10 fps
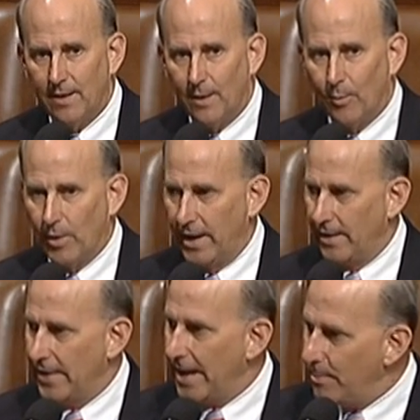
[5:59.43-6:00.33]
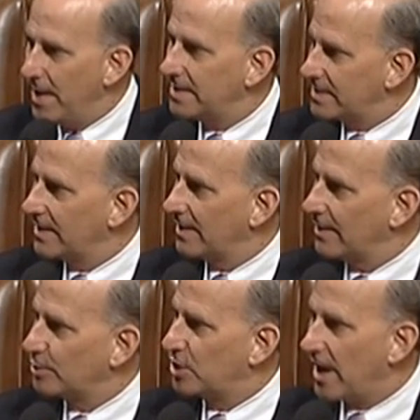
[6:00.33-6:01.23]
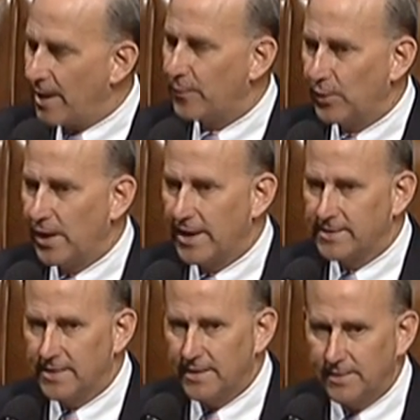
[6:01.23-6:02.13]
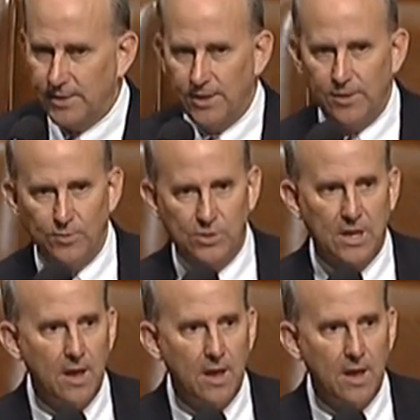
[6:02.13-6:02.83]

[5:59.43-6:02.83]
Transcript: Well, that makes it a little tougher, doesn't it, to use